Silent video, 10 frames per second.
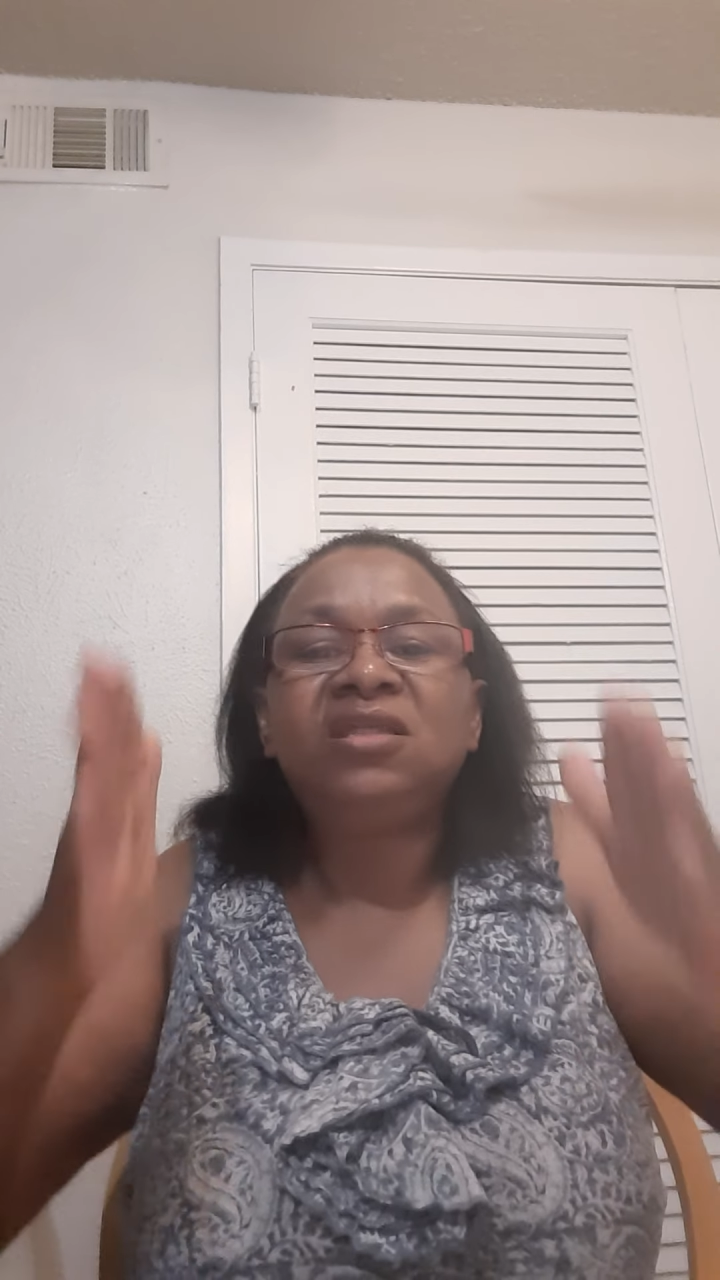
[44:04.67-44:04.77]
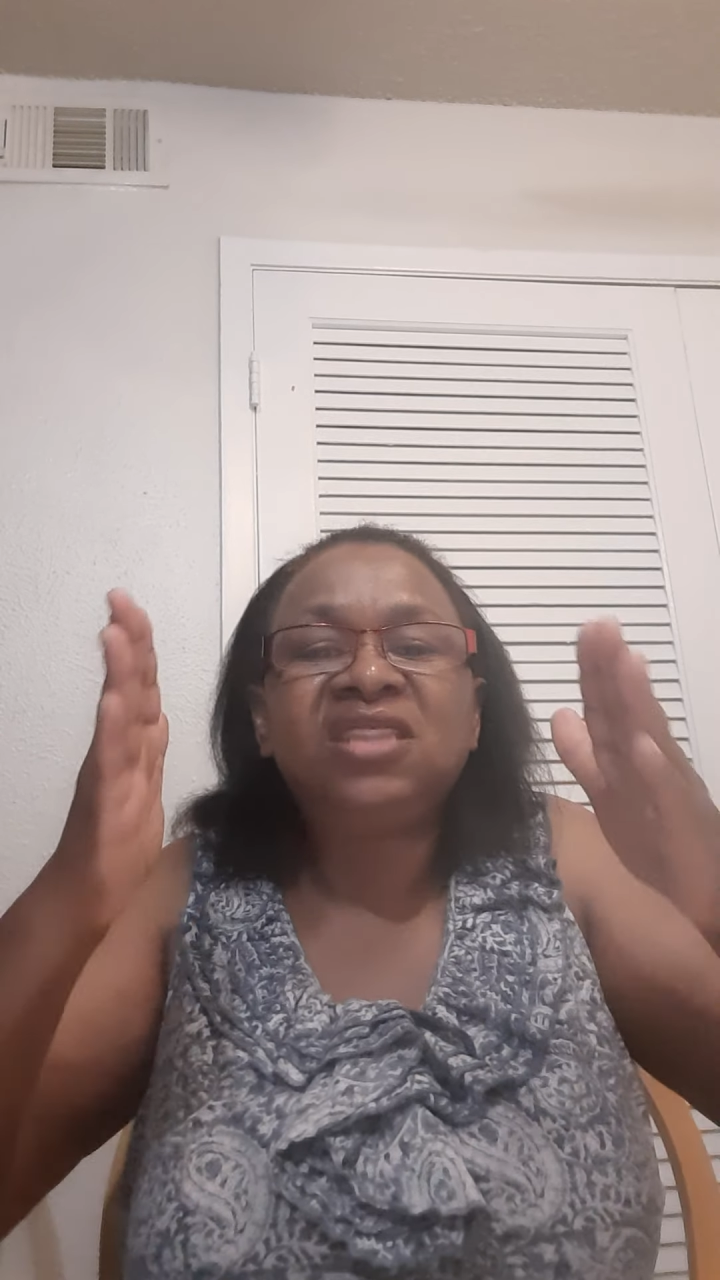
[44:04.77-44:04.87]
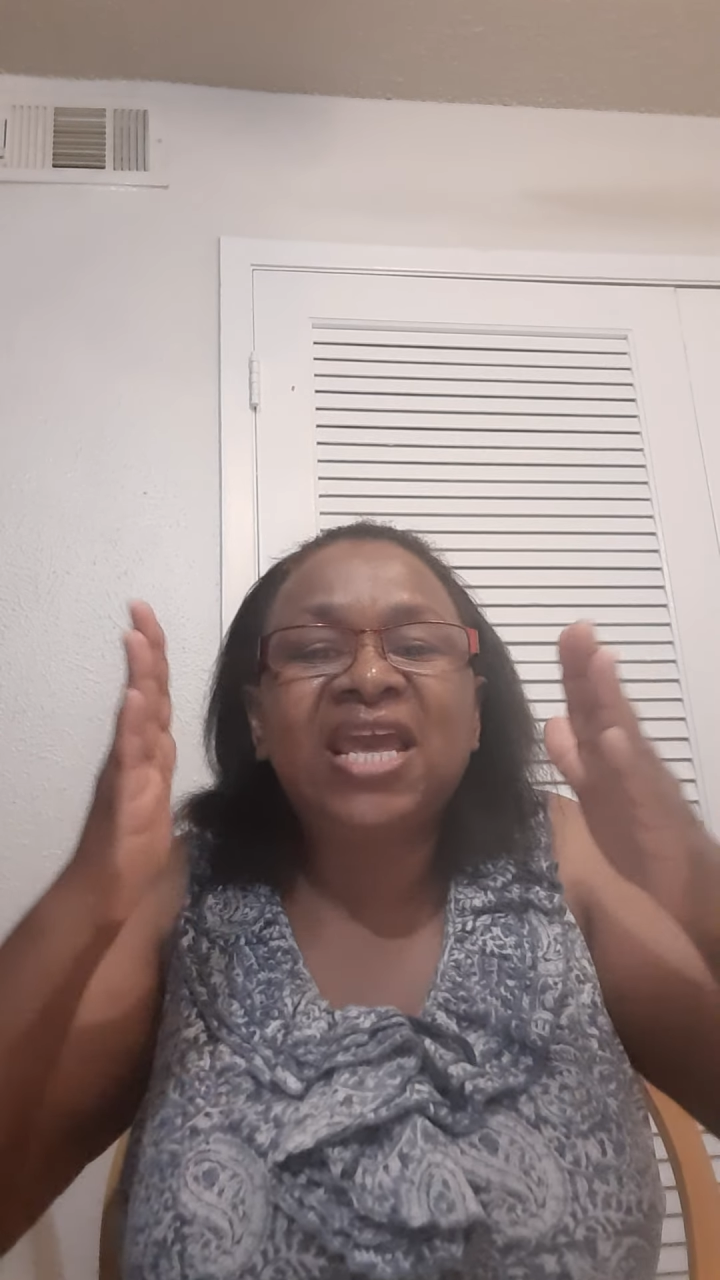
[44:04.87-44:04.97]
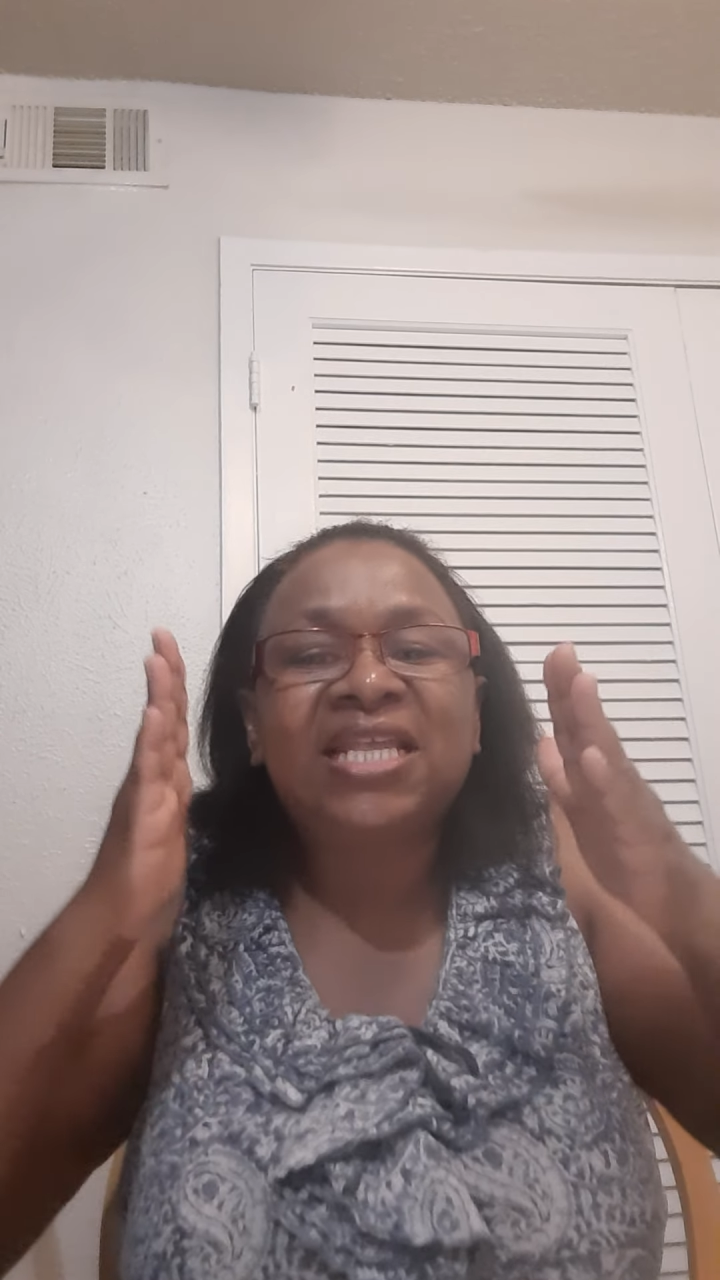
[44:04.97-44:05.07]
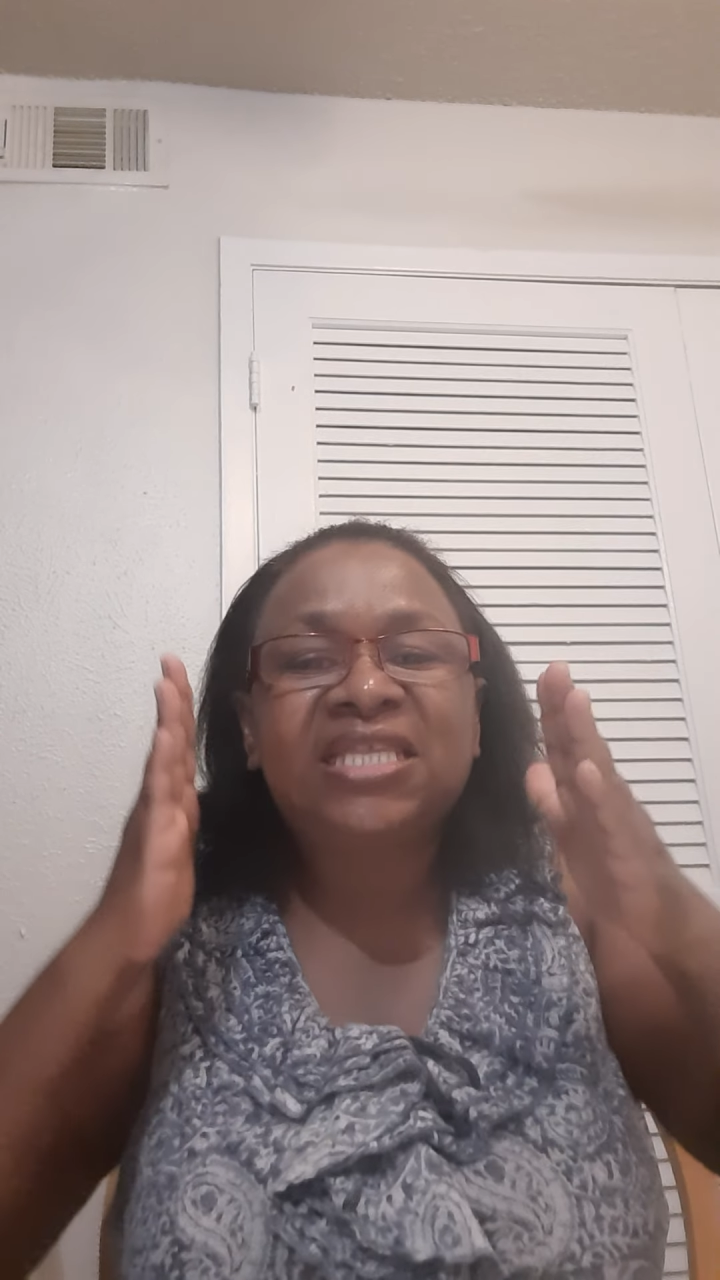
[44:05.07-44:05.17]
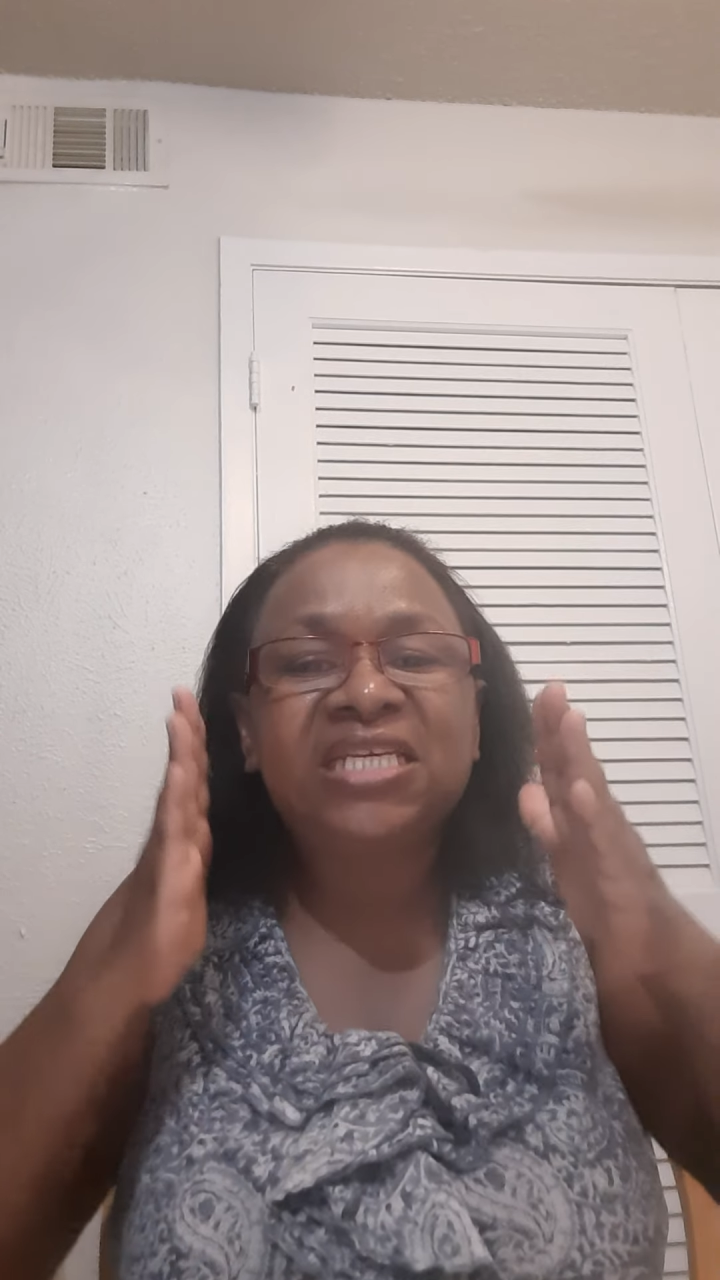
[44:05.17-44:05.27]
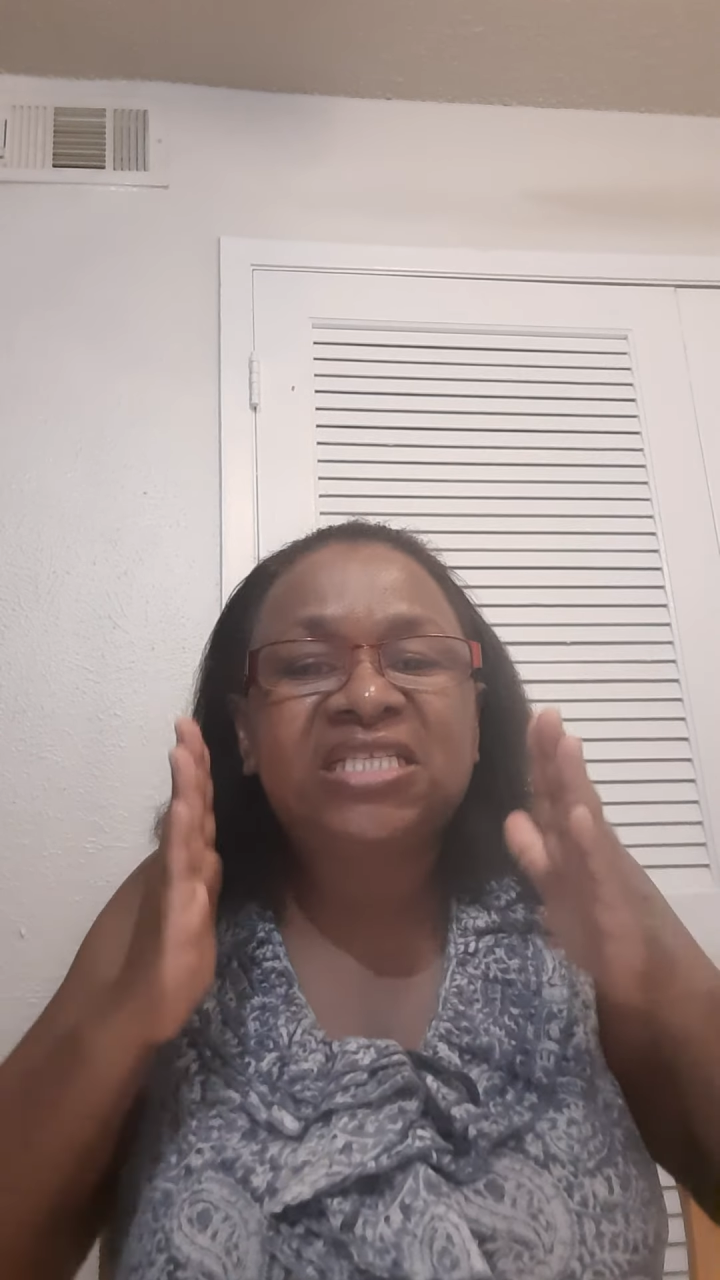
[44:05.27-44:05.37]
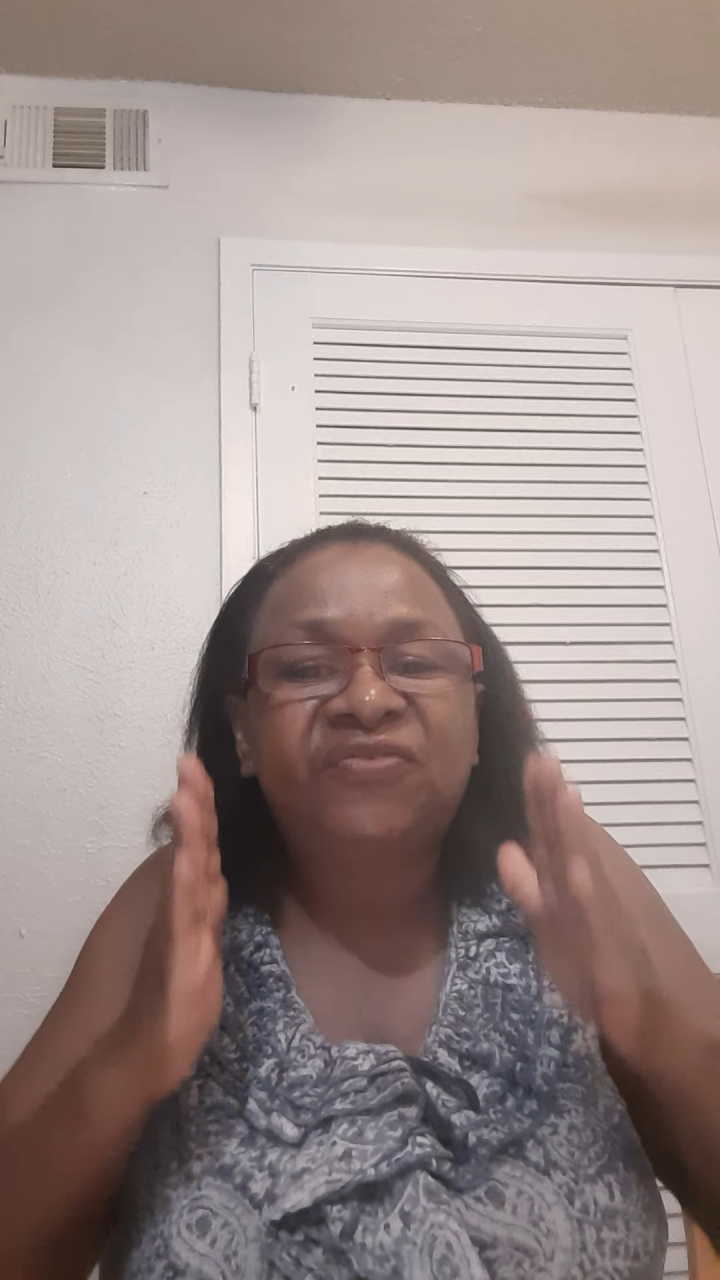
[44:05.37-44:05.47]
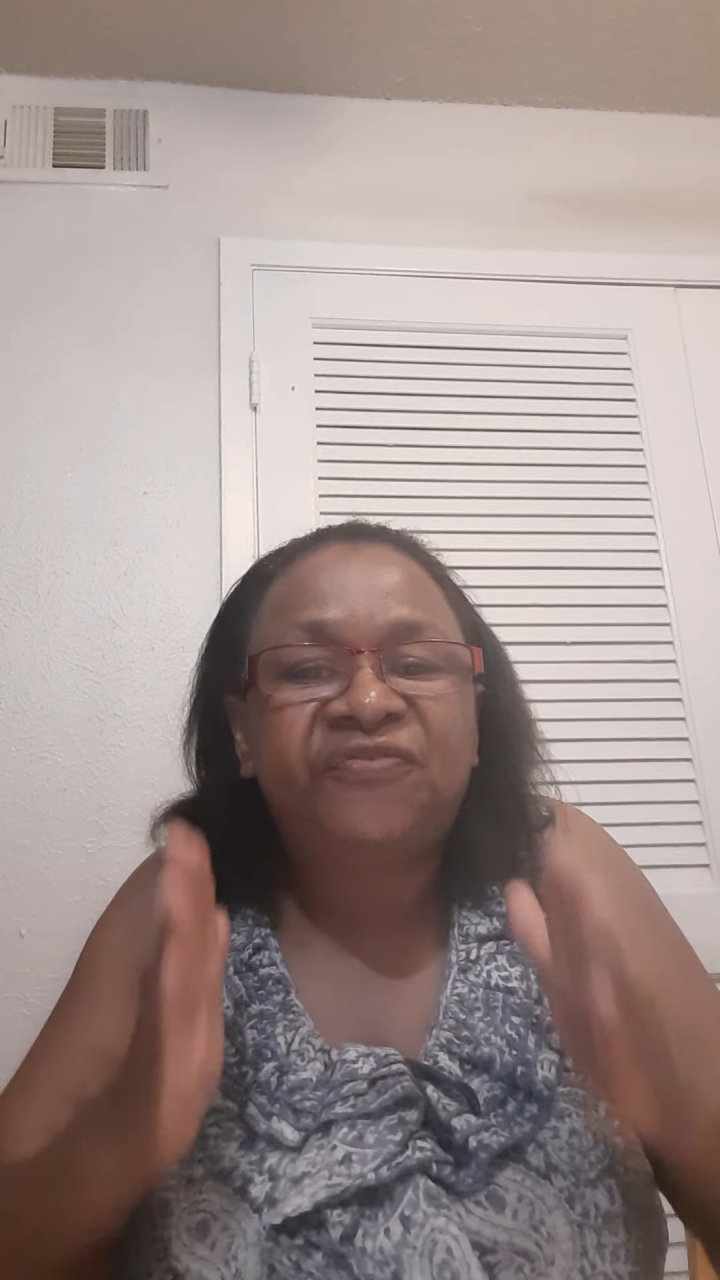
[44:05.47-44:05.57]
It is